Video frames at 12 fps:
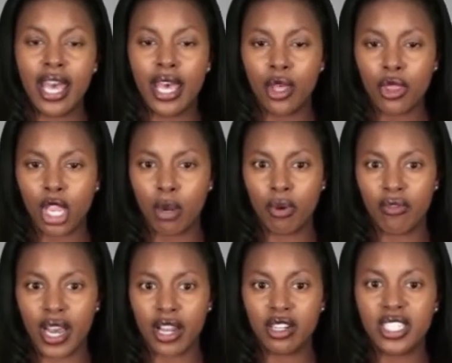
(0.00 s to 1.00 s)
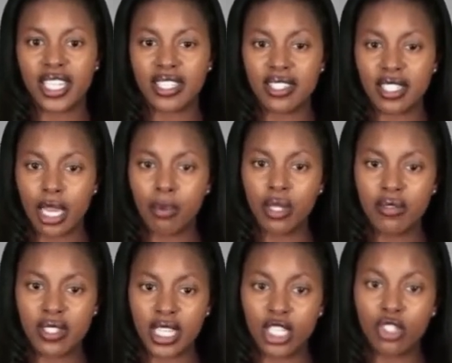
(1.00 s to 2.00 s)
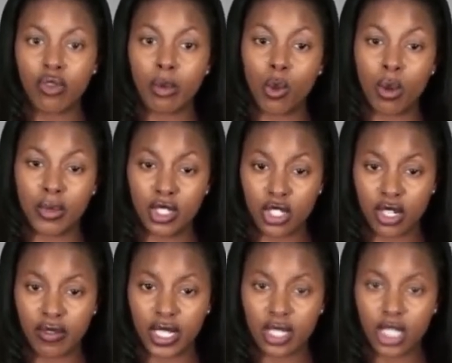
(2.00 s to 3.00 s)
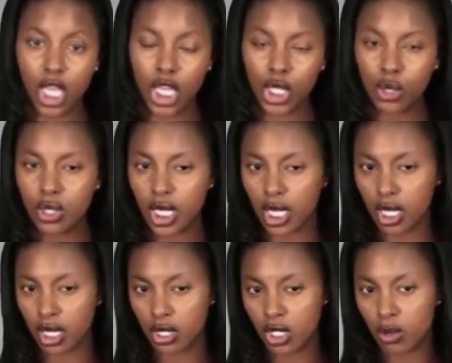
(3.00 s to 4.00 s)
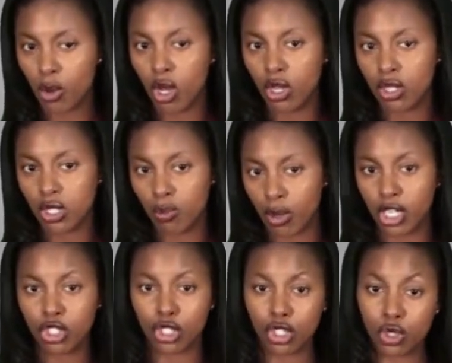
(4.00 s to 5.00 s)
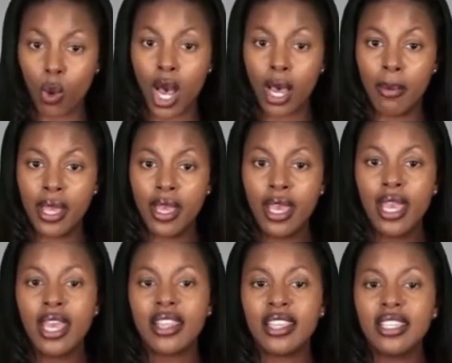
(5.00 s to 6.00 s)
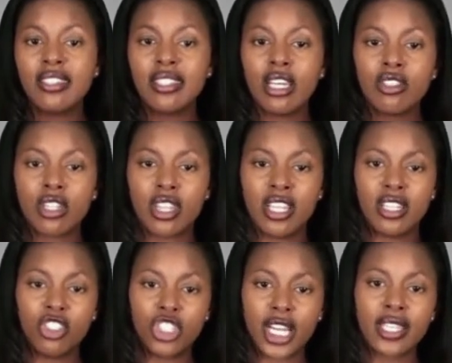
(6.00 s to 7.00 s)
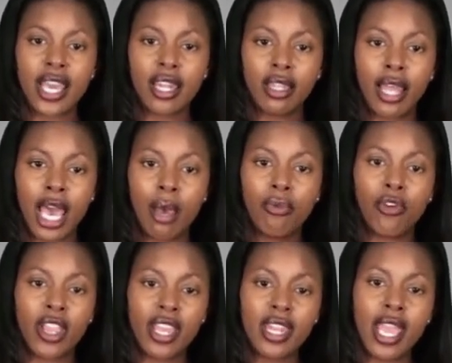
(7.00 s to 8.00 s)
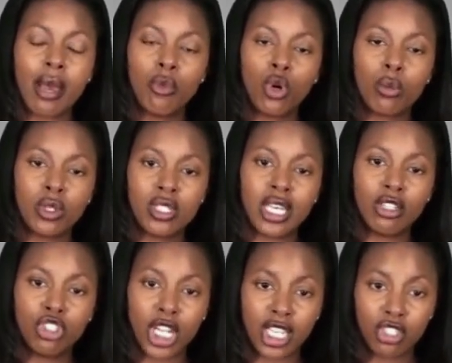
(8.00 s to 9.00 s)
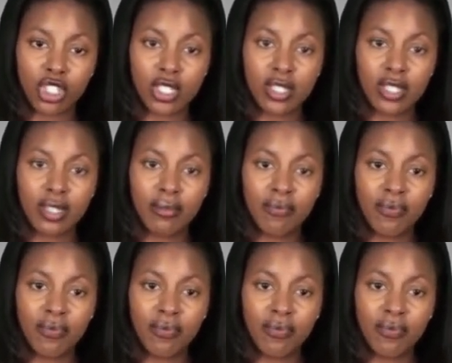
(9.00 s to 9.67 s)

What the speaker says: a healthcare provider takes a sample of cells from a woman's cervix using a small brush or swab. These cells are then checked at a lab for any abnormal cell changes.